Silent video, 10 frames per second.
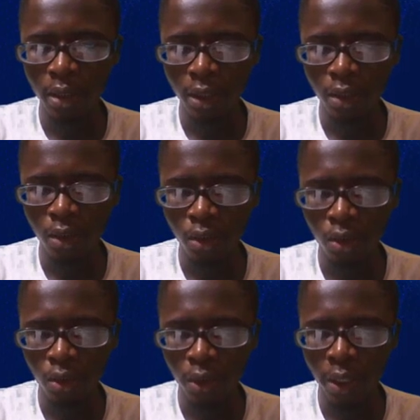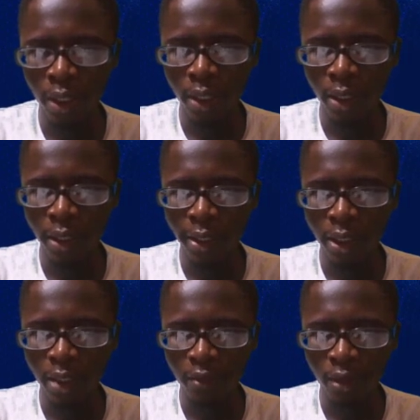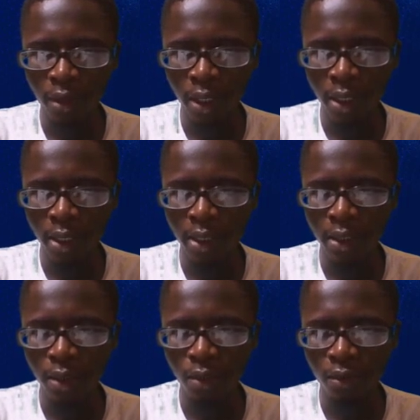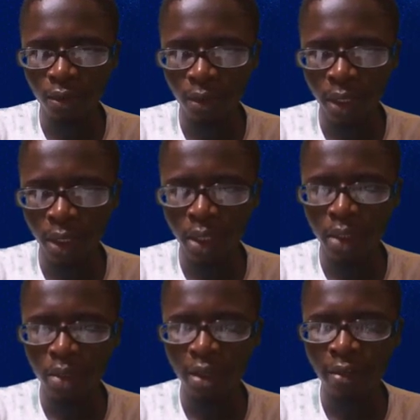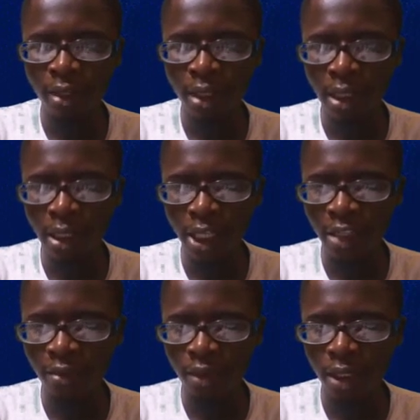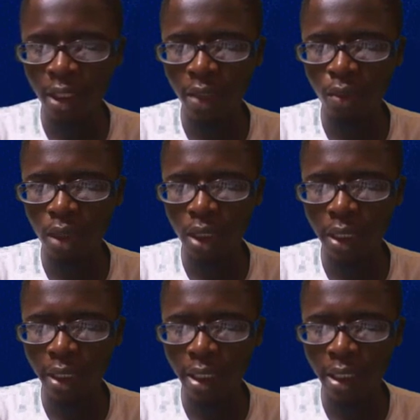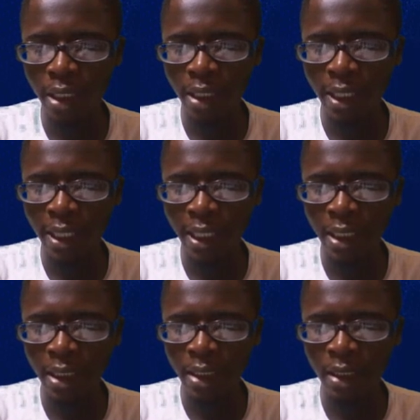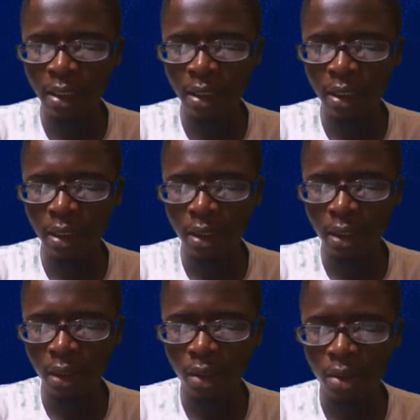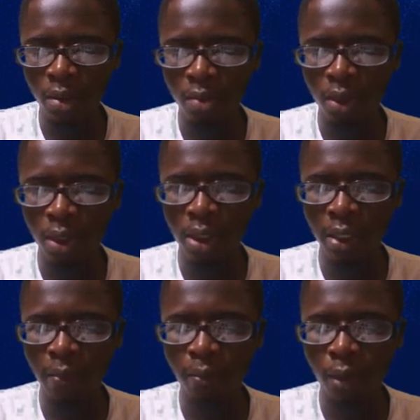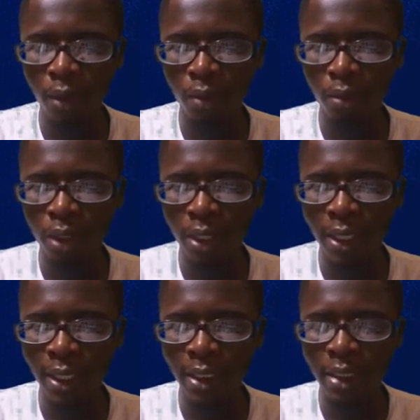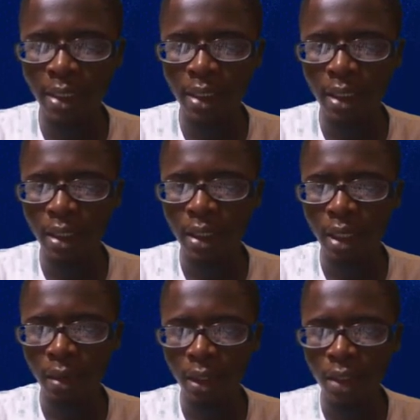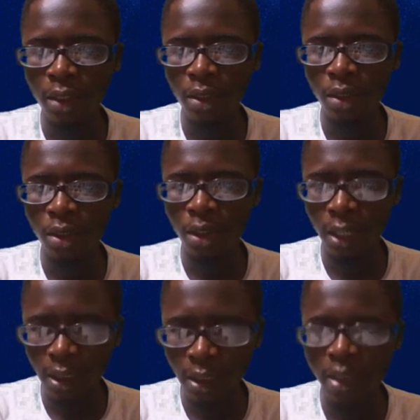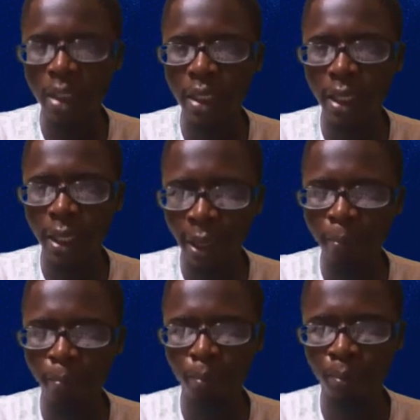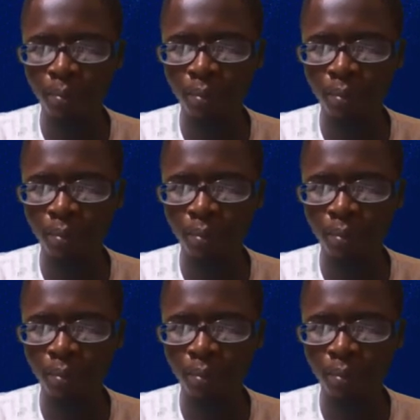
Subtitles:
there's no 2 here, there's 4 here, there's no 4 here. So everything even here would directly negate the odd numbers that comprise our set M.